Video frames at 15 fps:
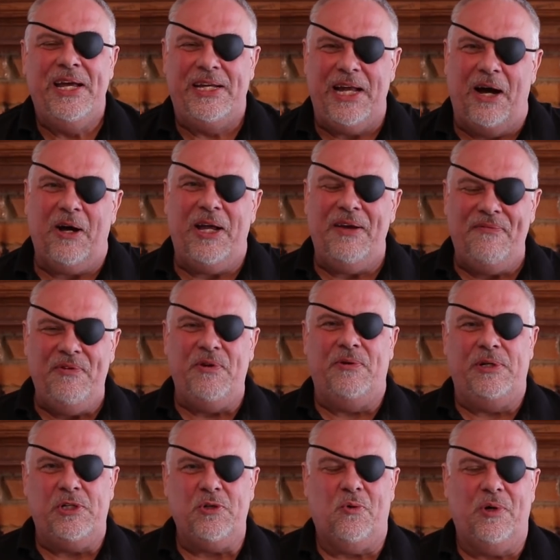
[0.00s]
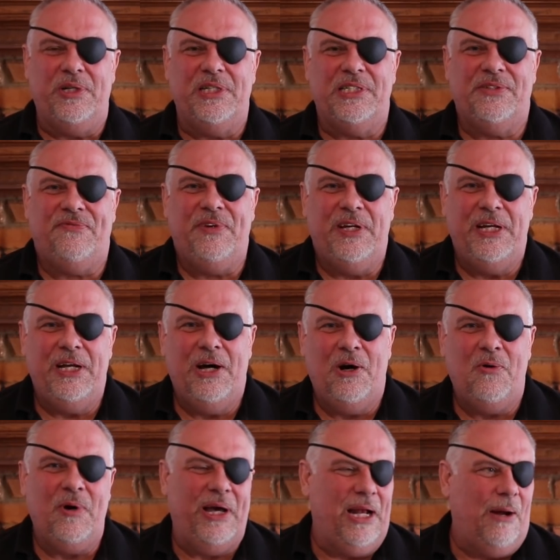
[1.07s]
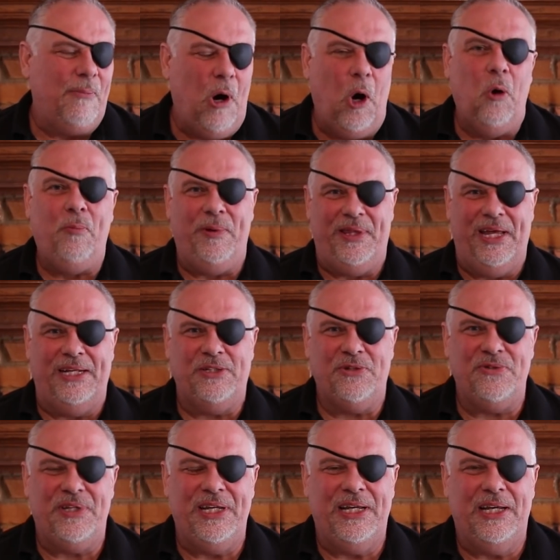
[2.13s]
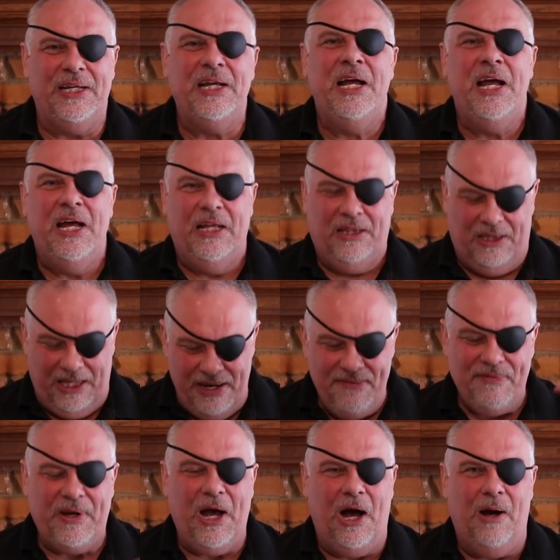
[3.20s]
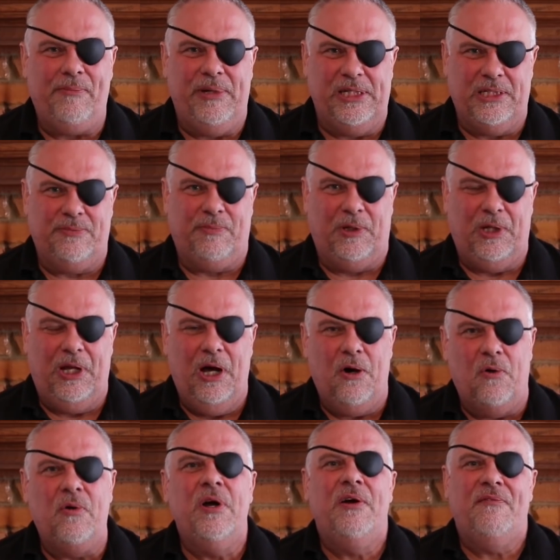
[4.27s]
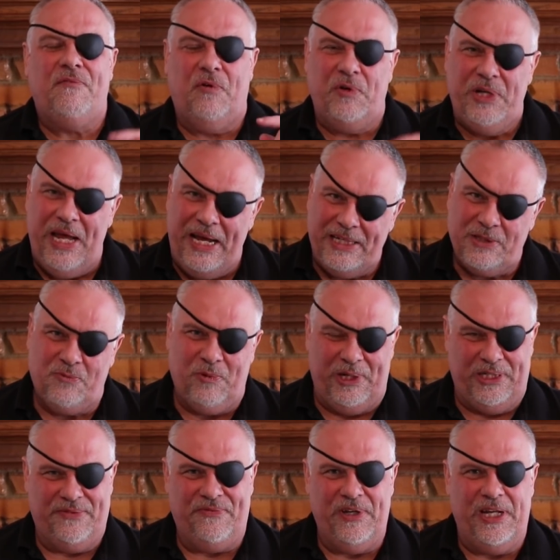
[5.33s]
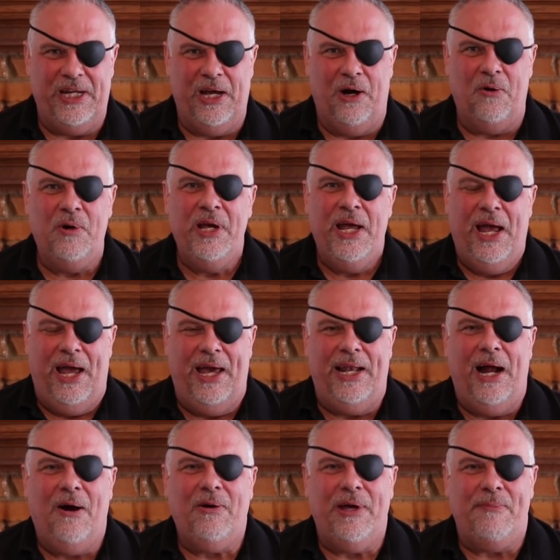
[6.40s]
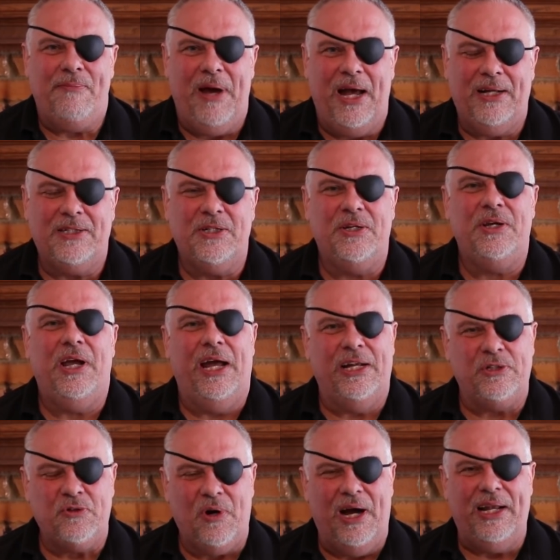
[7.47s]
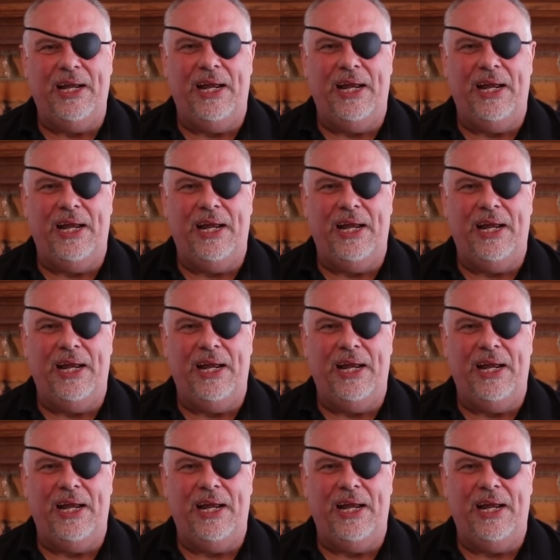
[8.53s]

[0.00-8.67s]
Now, if you enjoyed this video, and I'm hoping that you did, leave comments below for next week's video, and I'll get back to you and try to